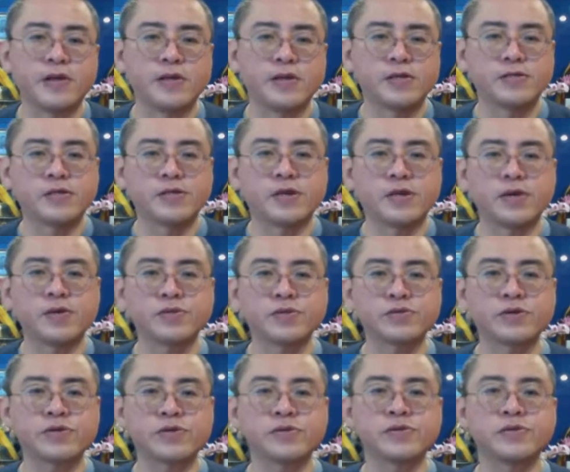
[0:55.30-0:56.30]
they
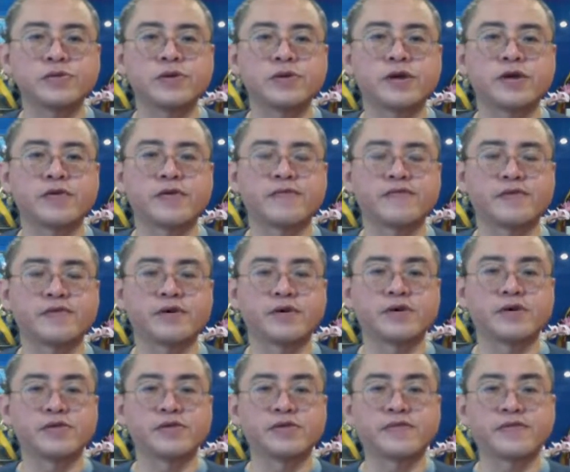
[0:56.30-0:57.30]
also
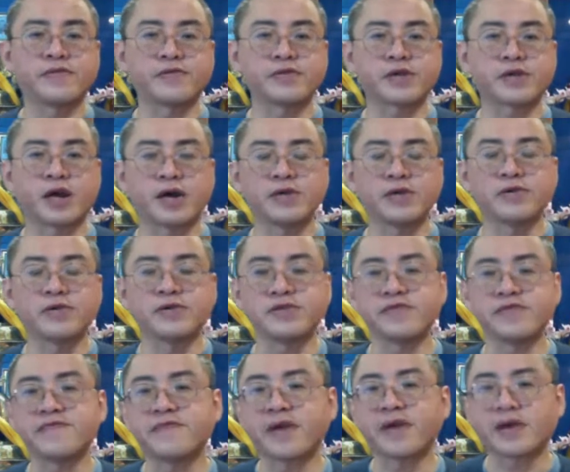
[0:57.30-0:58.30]
have different kind of
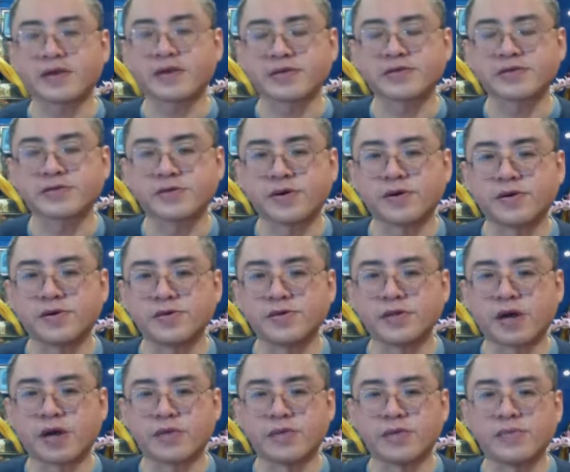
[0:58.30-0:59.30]
effects on
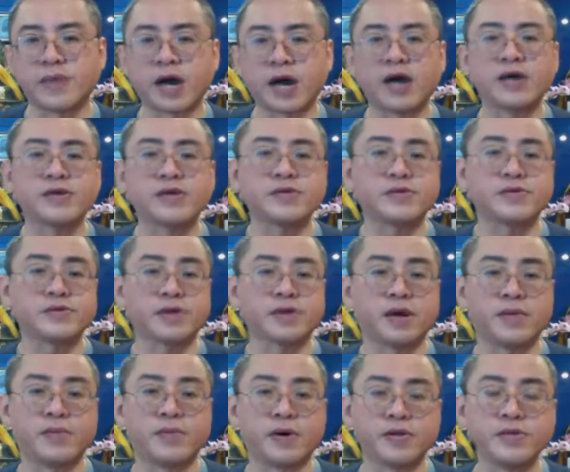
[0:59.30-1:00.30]
our mind, on
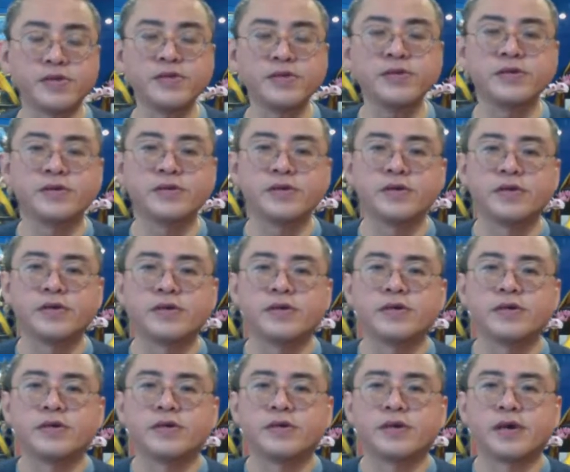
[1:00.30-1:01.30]
our body.
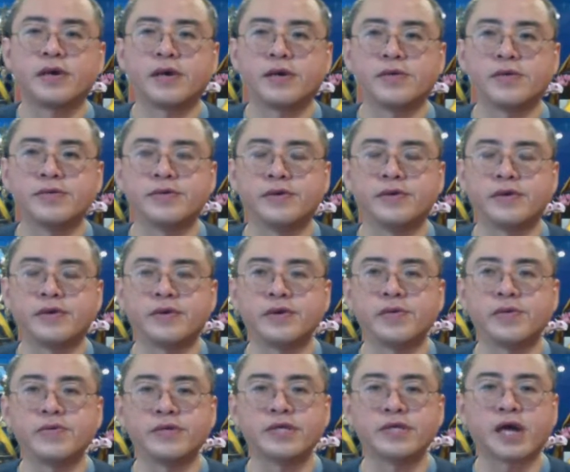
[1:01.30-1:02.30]
And
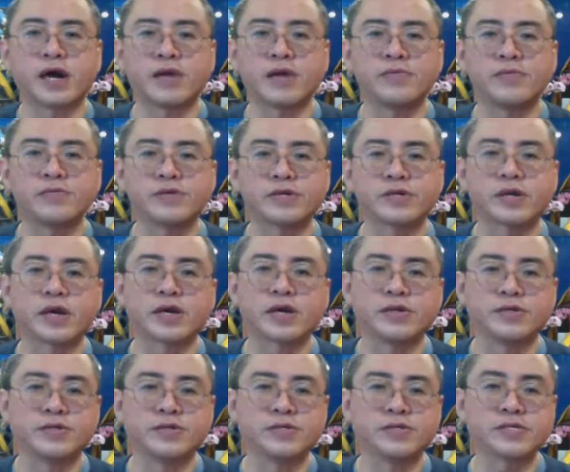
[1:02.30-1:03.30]
over time, we
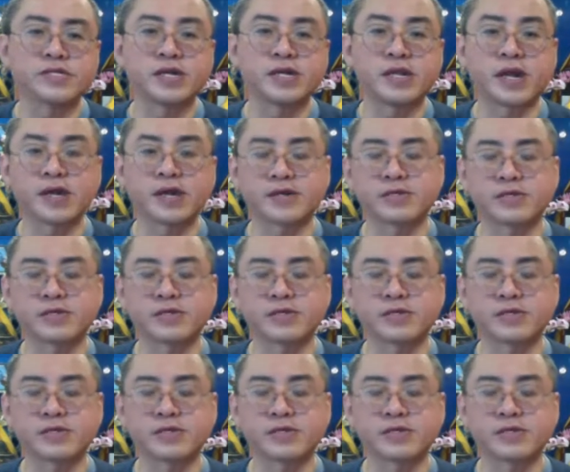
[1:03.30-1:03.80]
can select